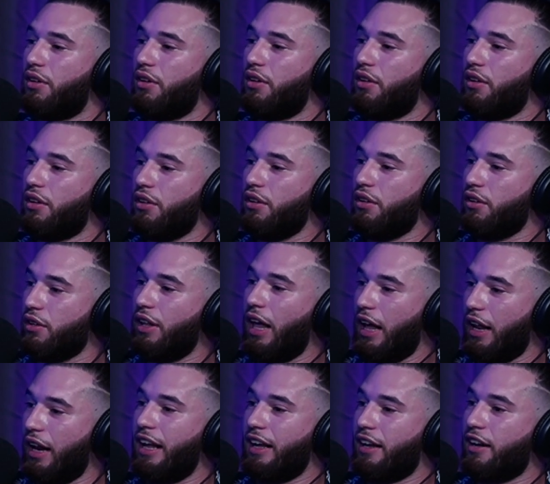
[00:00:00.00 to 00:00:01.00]
Yes.
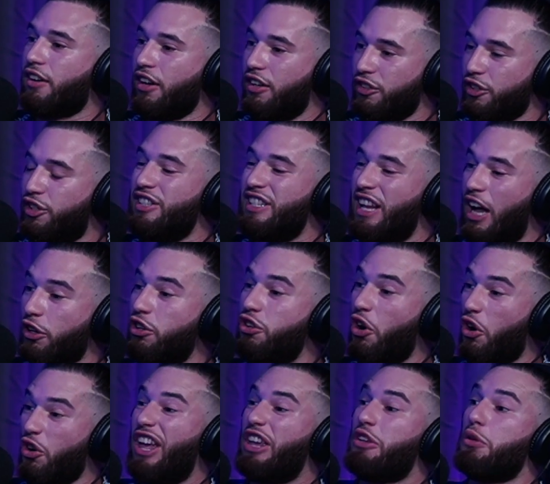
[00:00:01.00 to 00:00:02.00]
Yeah, like because now
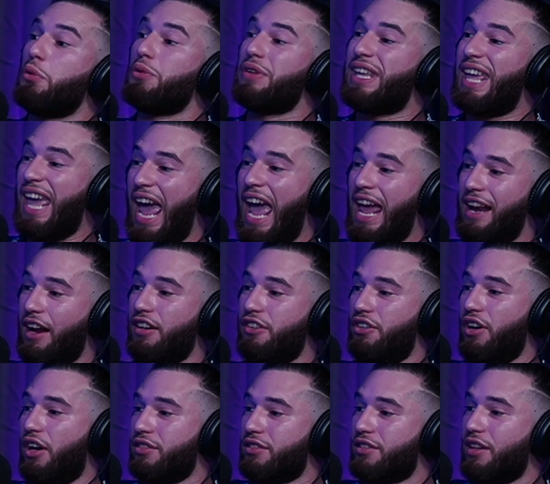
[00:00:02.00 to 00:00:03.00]
you know that you can
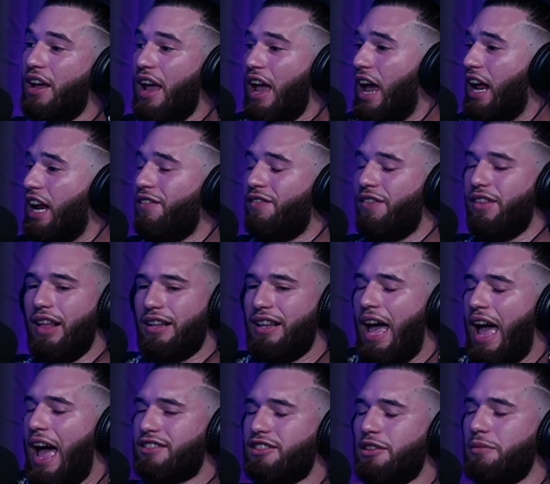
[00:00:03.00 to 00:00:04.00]
adjust, and even
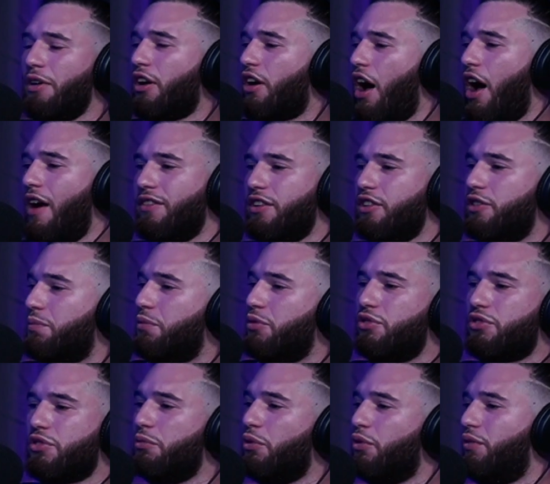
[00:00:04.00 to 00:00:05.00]
then, that has to be a confidence
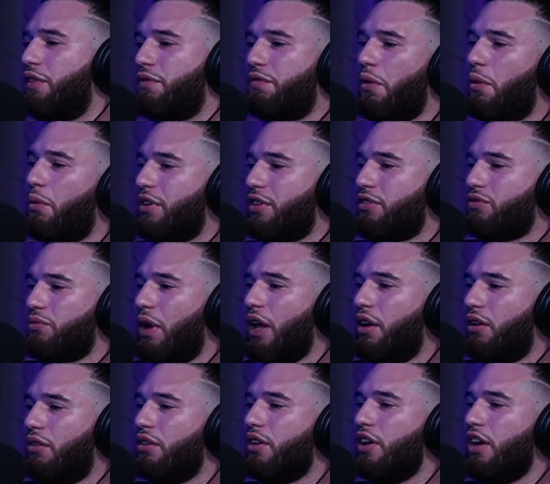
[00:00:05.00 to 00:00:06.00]
booster moving forward as
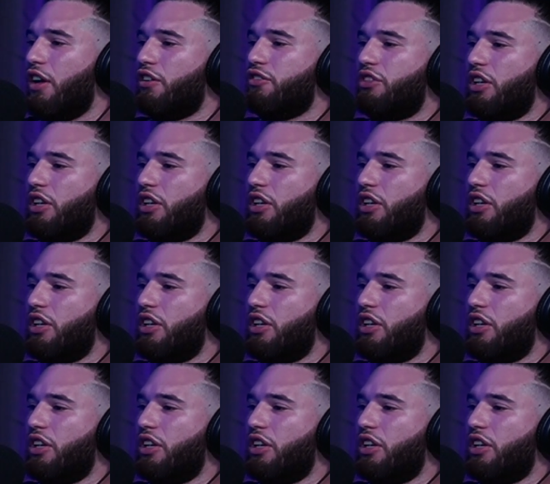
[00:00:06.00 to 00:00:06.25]
well.